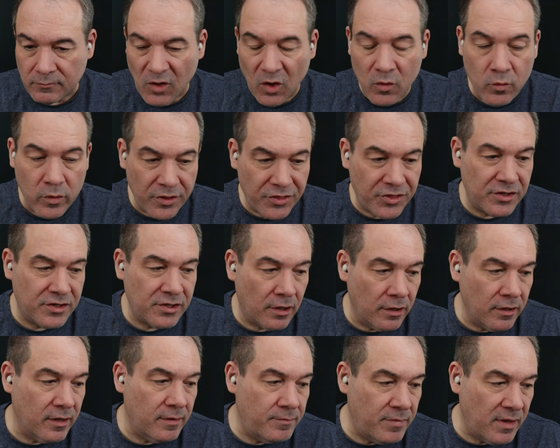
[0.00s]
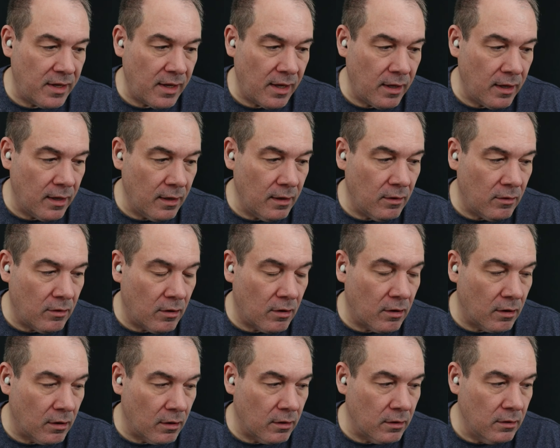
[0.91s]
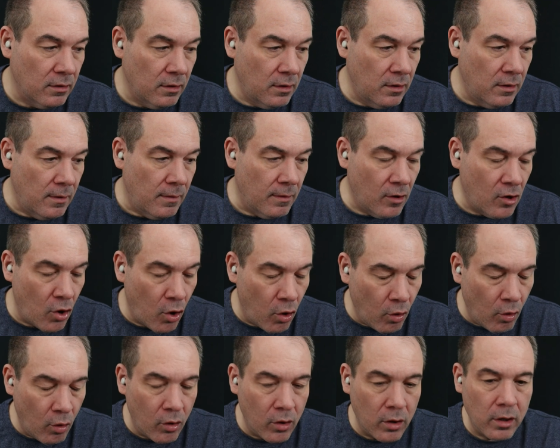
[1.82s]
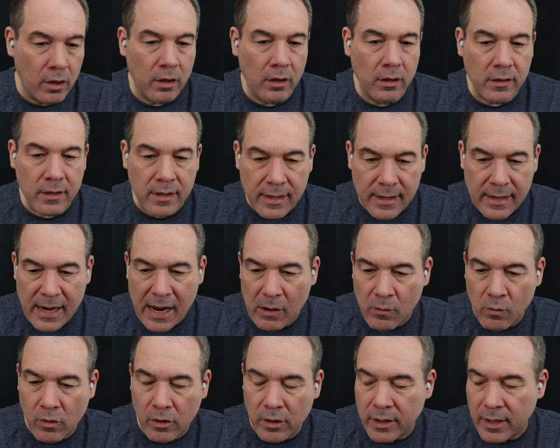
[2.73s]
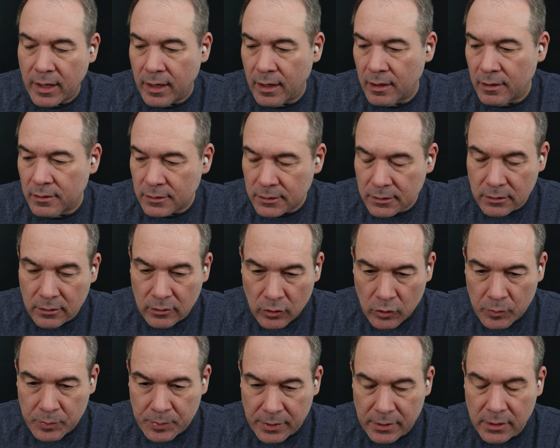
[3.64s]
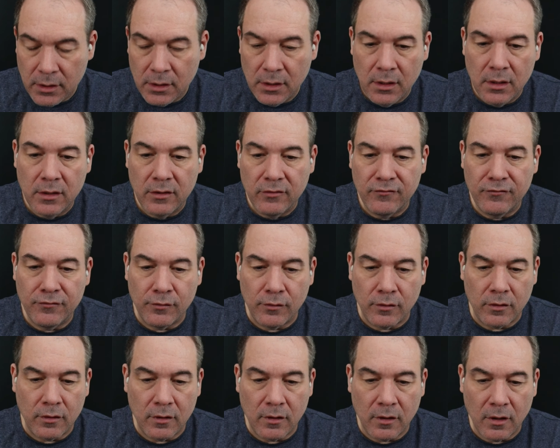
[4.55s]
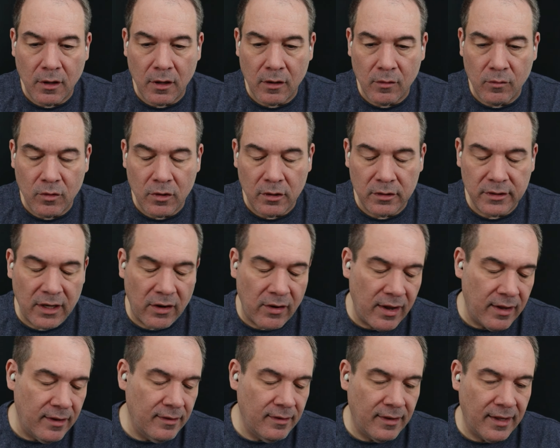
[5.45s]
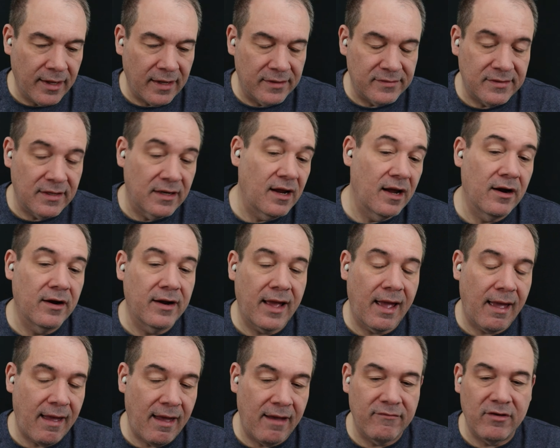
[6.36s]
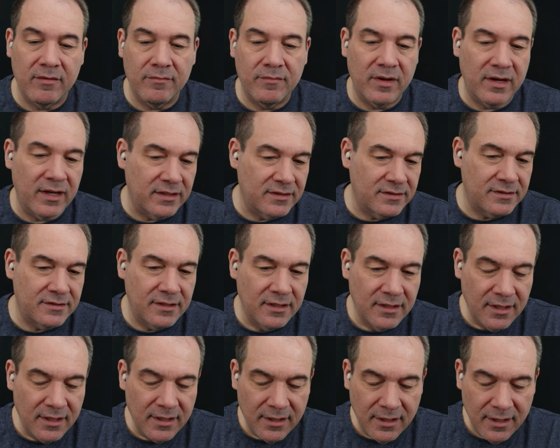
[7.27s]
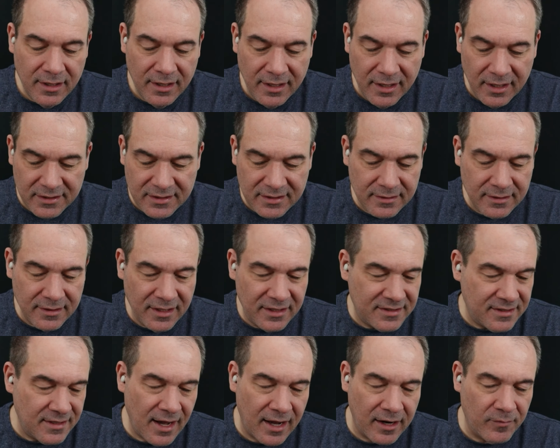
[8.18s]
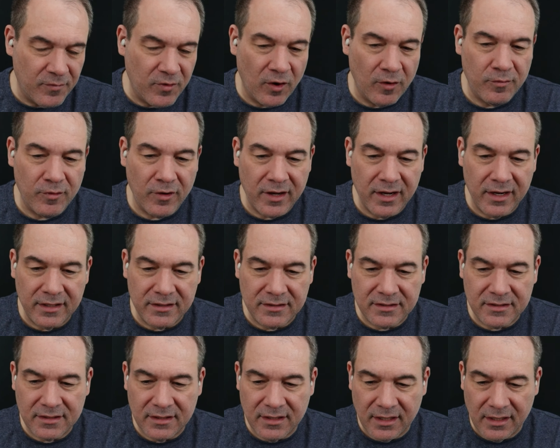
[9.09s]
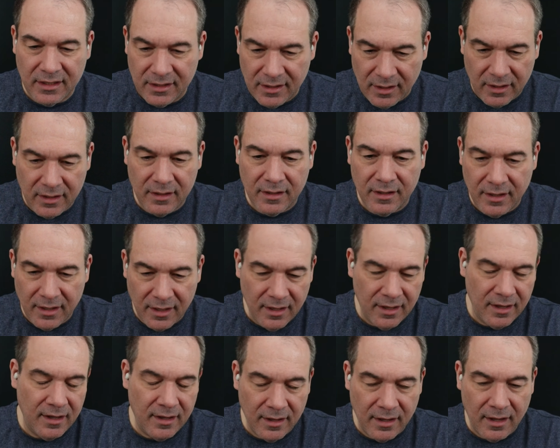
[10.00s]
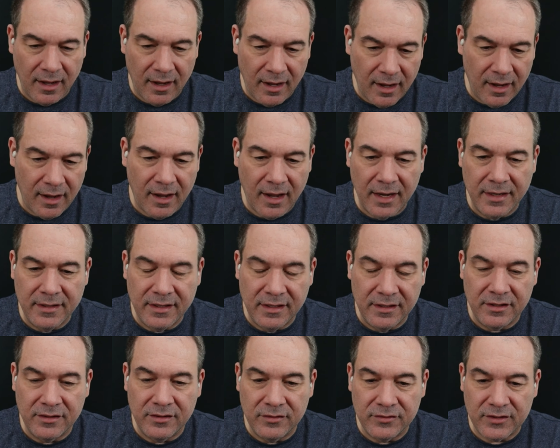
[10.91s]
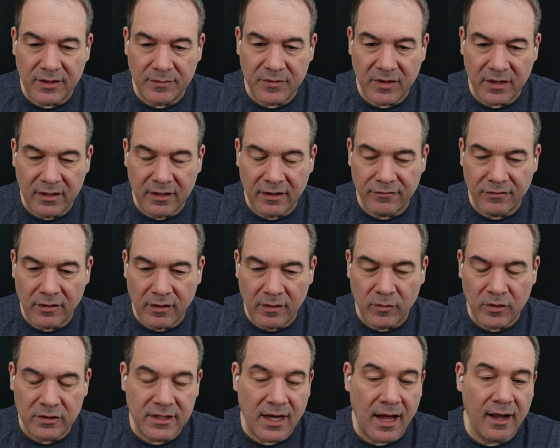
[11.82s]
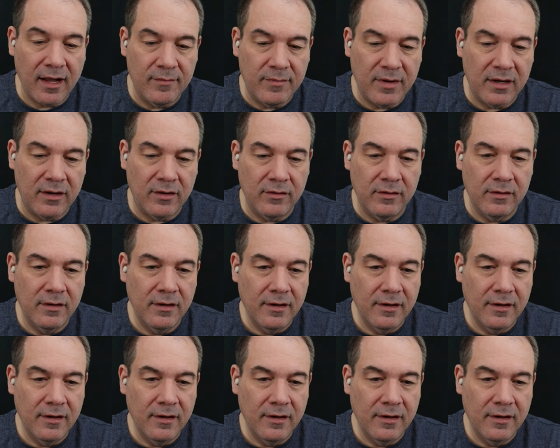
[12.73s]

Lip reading: with the target being our core networking loop for our world. Now, like I said, I already have it, but it's not appropriate. I need to do something different. We'll talk about